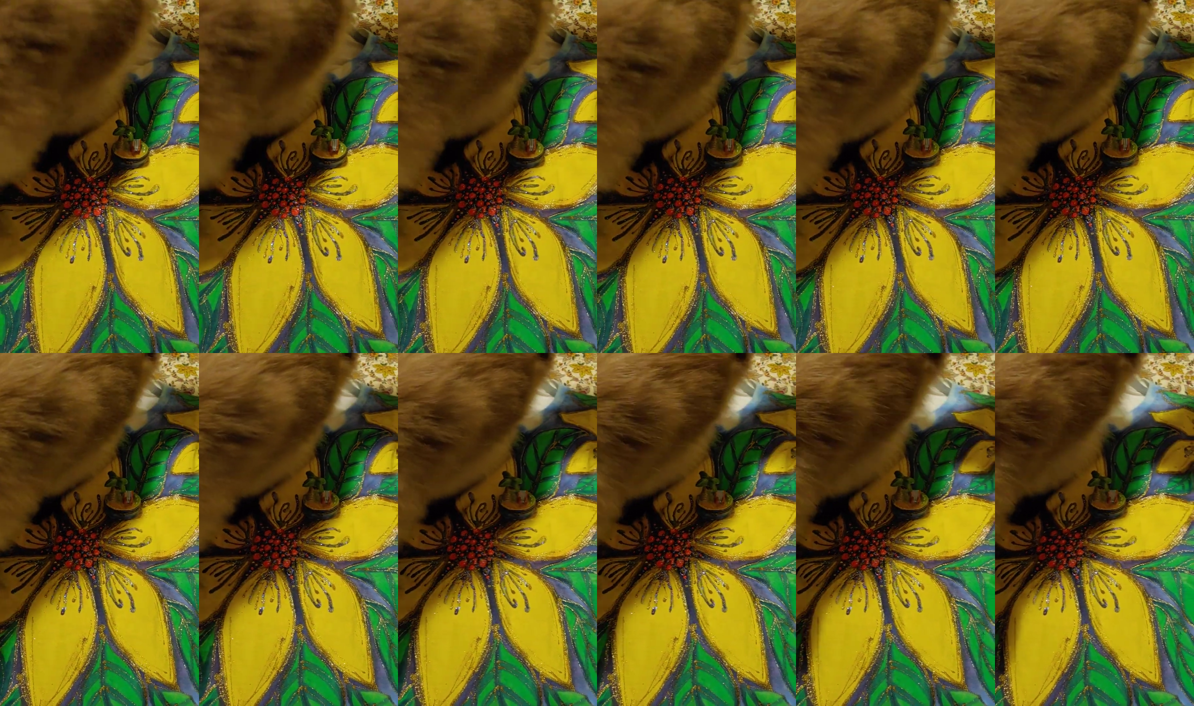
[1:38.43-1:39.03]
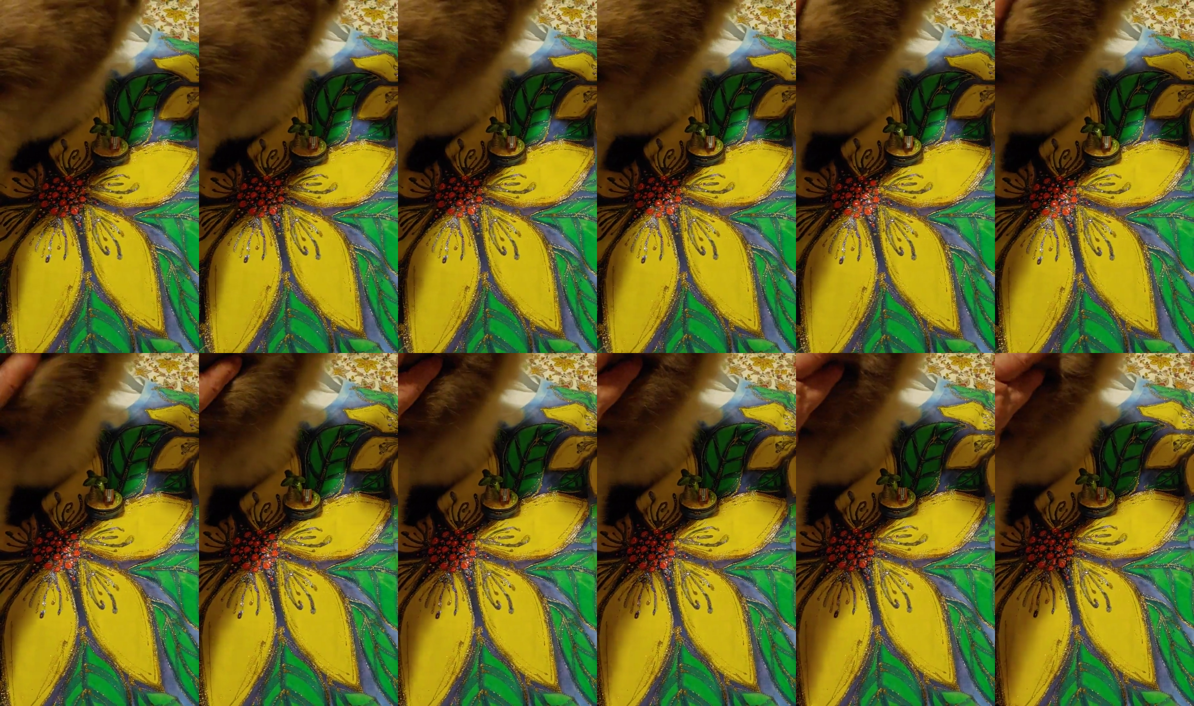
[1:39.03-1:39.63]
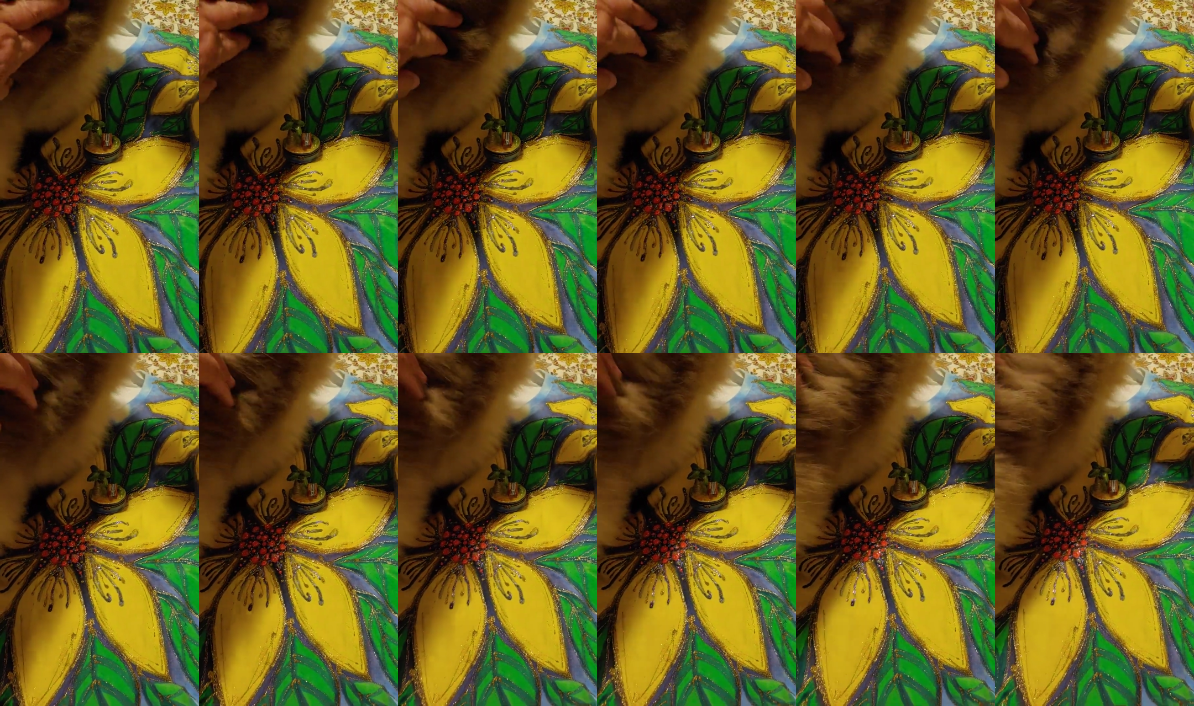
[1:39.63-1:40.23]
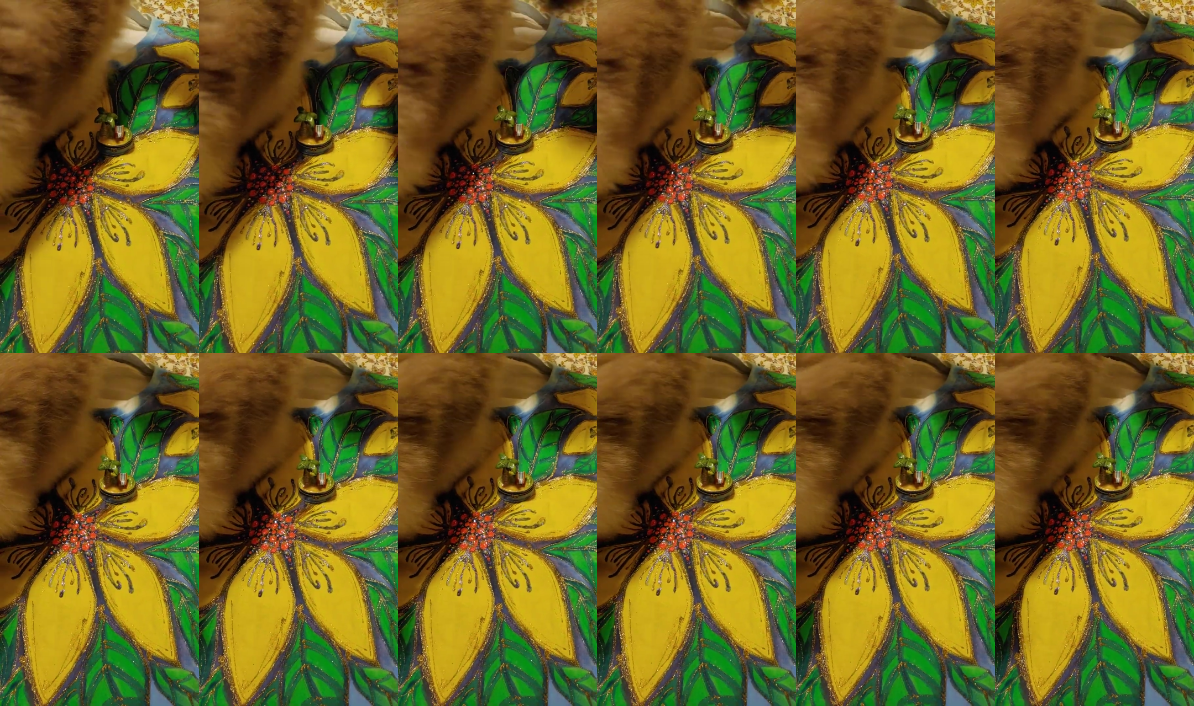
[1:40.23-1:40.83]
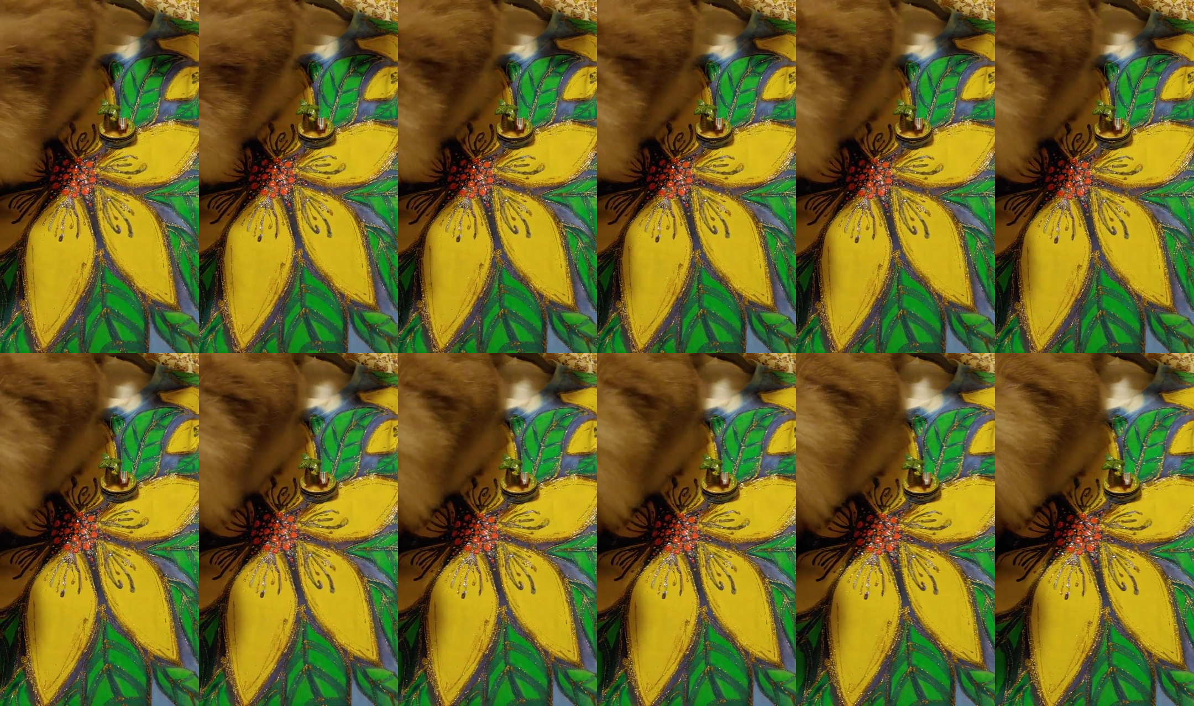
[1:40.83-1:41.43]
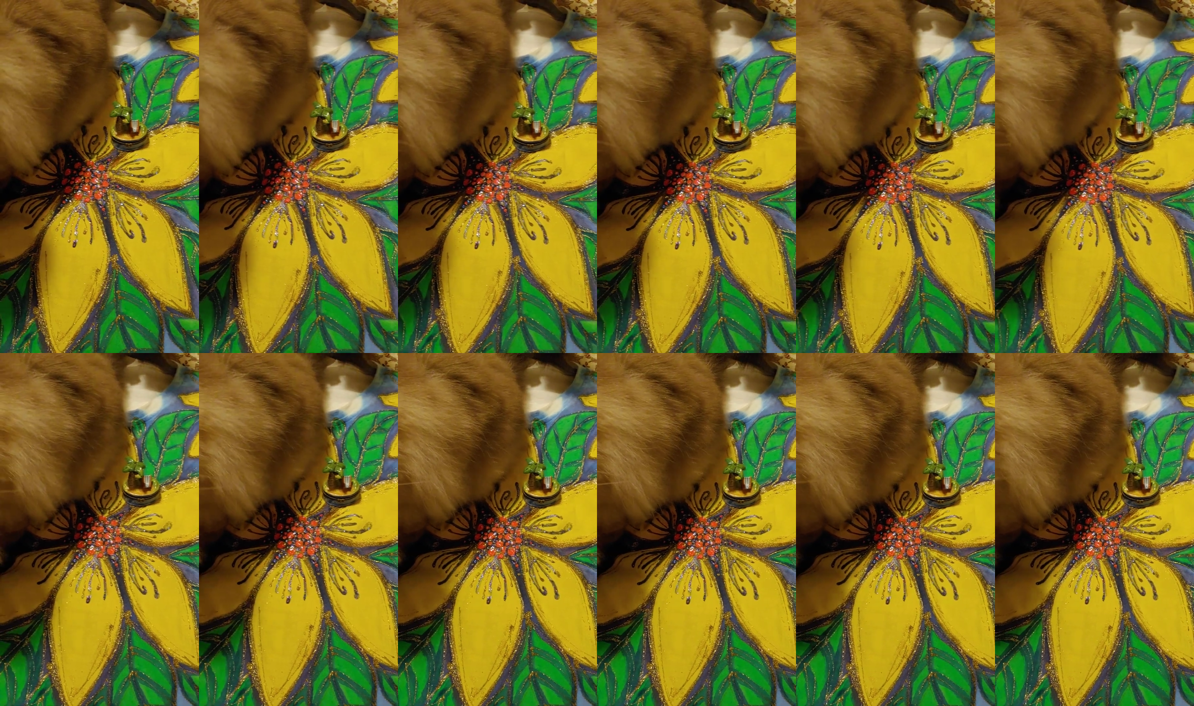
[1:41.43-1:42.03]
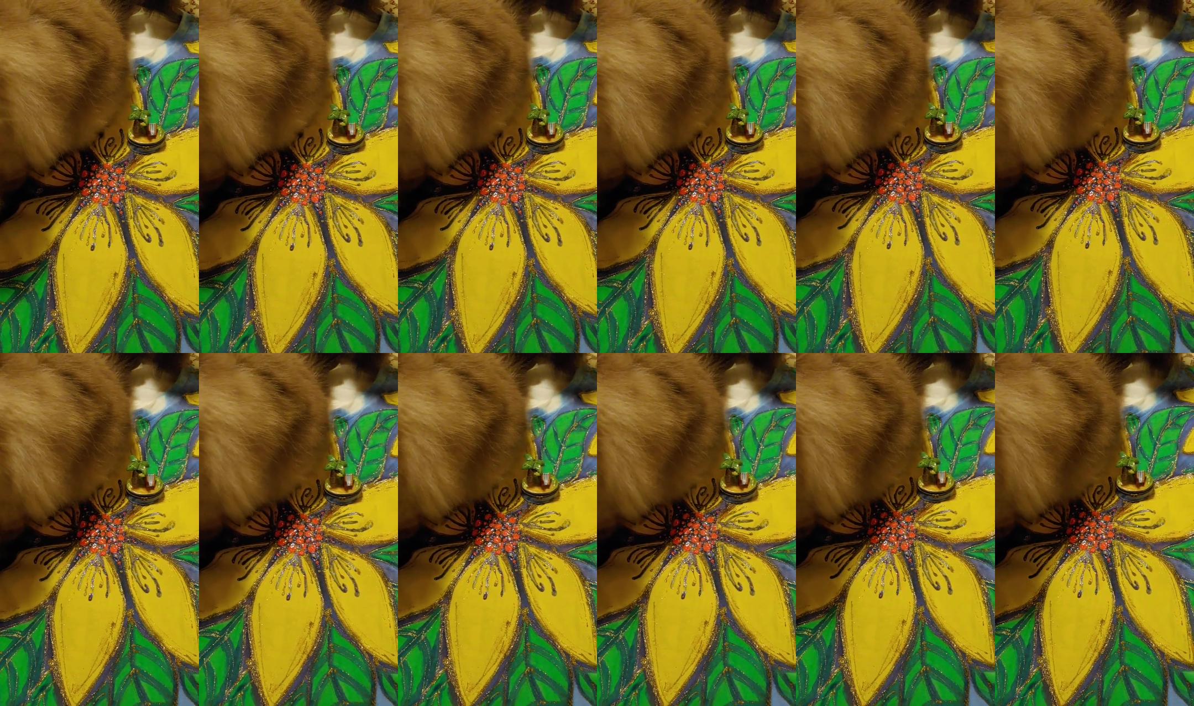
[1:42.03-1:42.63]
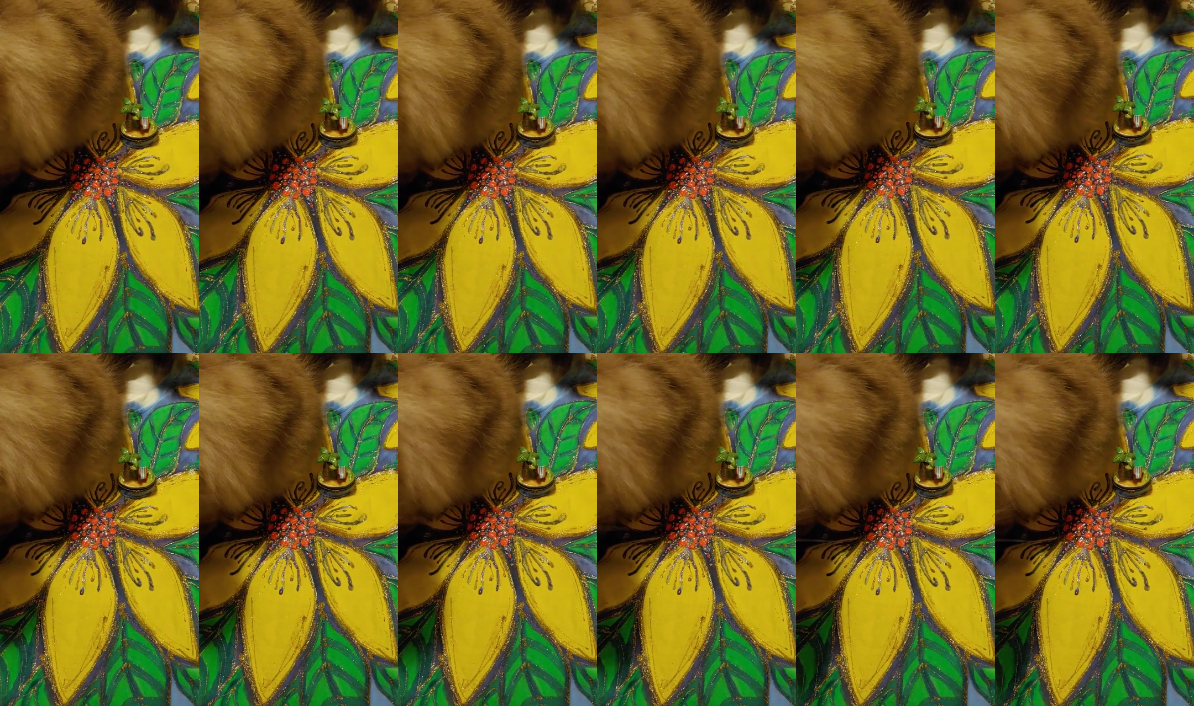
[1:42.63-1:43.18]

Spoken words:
No face is visible, so there are no lips to read.